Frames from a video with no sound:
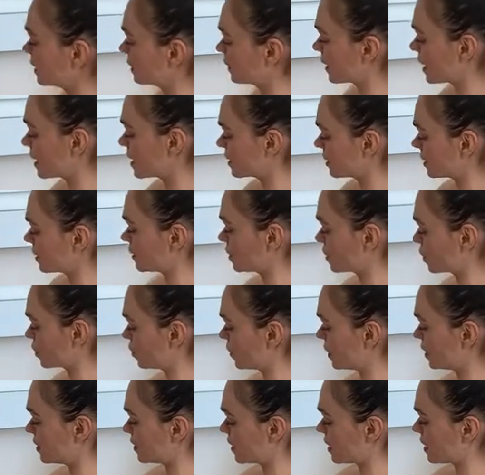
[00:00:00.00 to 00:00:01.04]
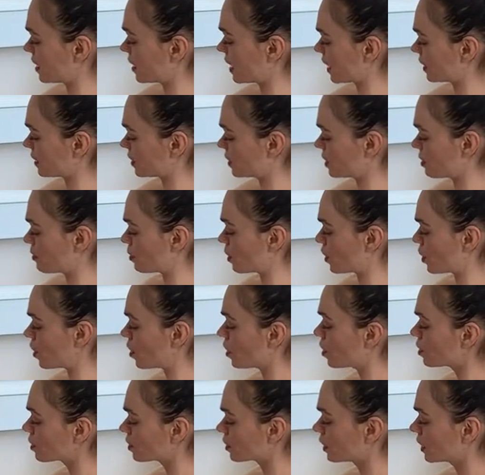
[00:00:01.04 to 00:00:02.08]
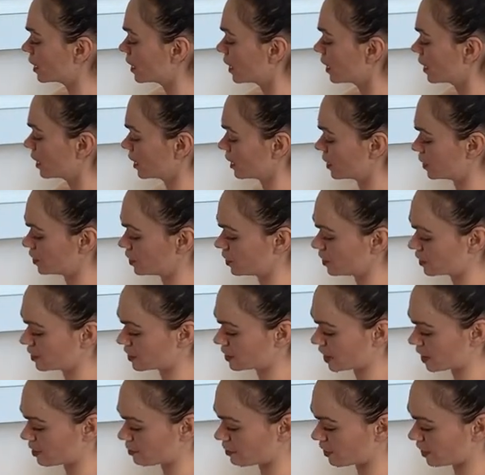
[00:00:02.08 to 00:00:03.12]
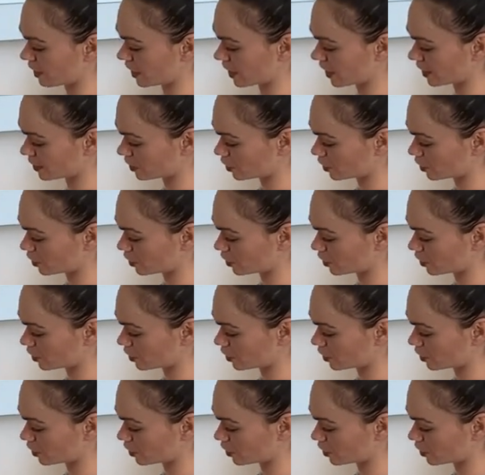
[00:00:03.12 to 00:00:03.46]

lightly squeeze in against the ball and do the same thing.